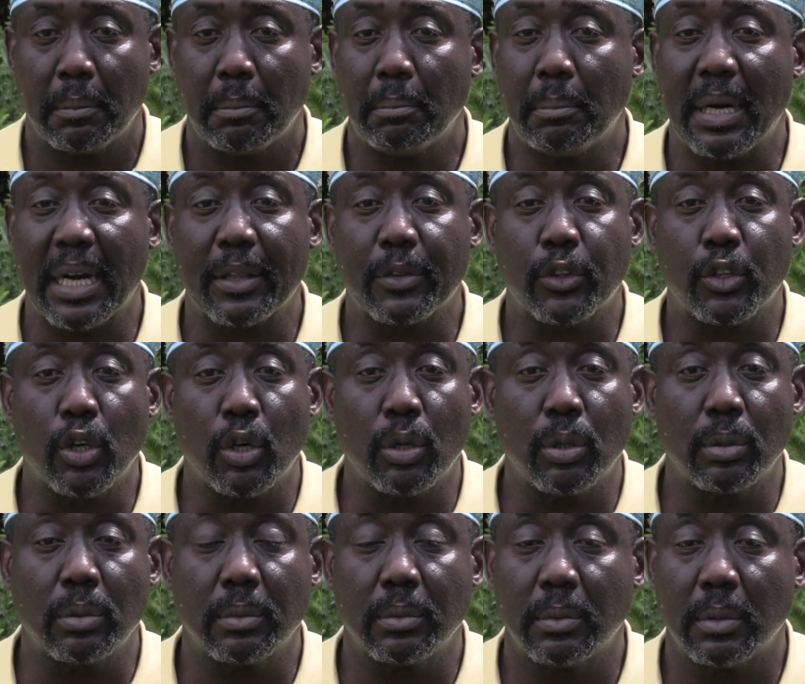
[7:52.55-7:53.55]
But
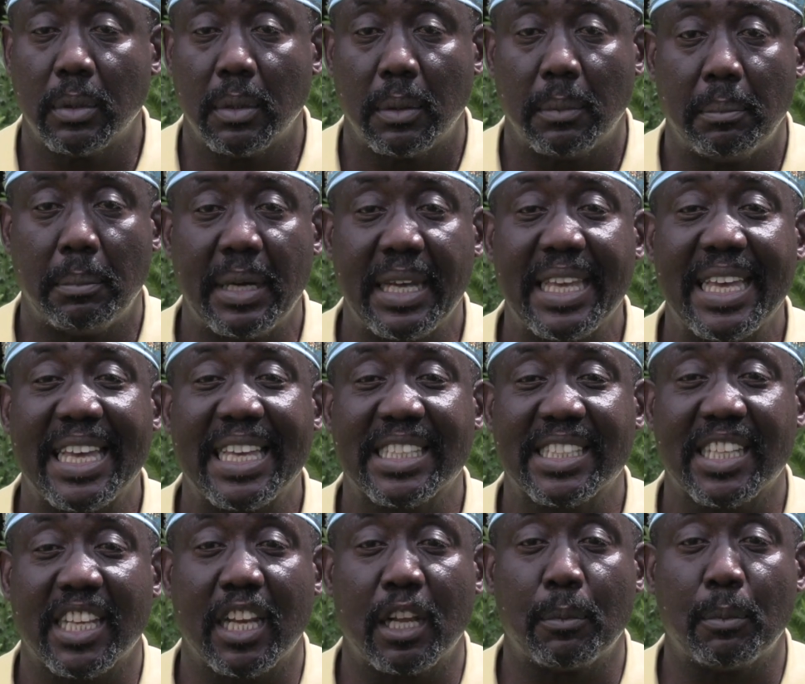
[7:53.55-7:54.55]
don't make a
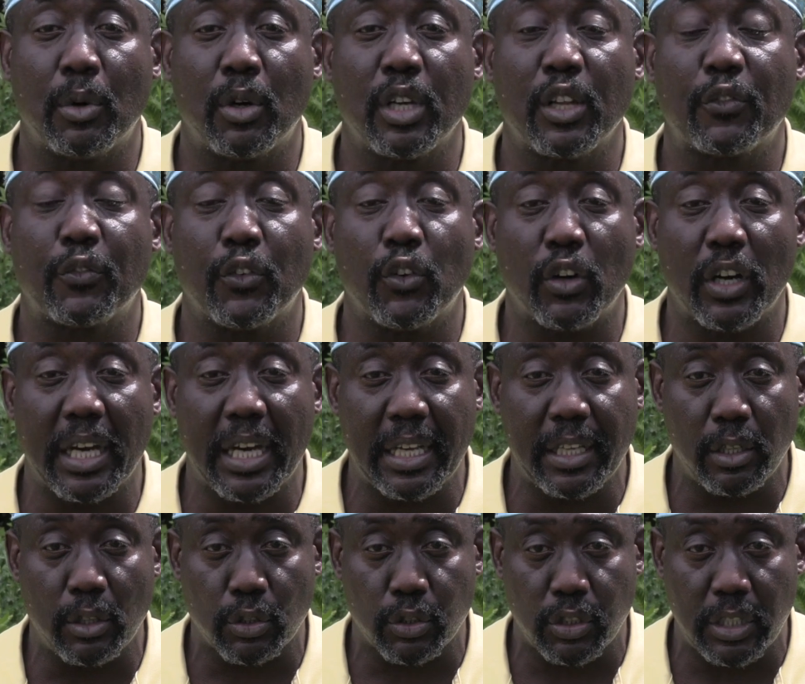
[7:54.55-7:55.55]
ceremony for
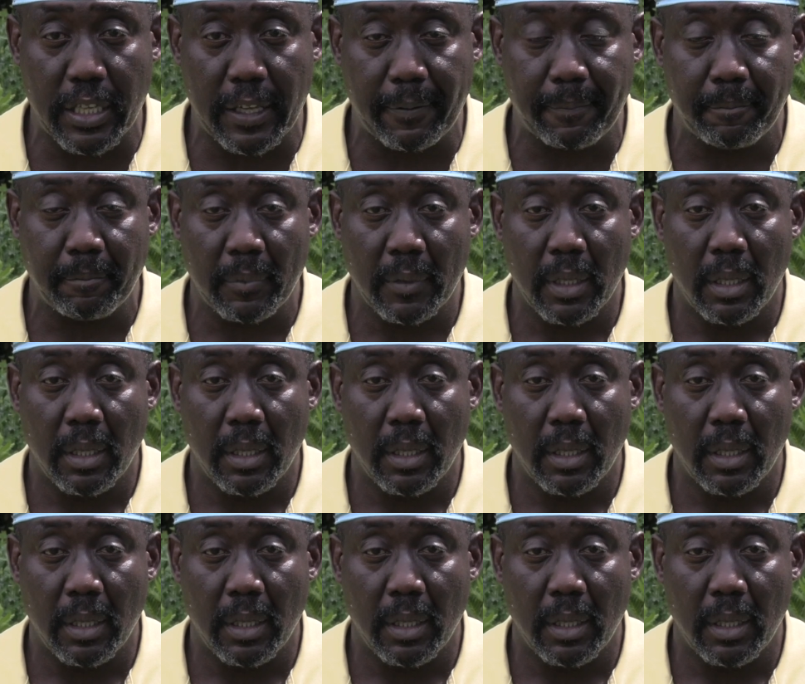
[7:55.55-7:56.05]
any of them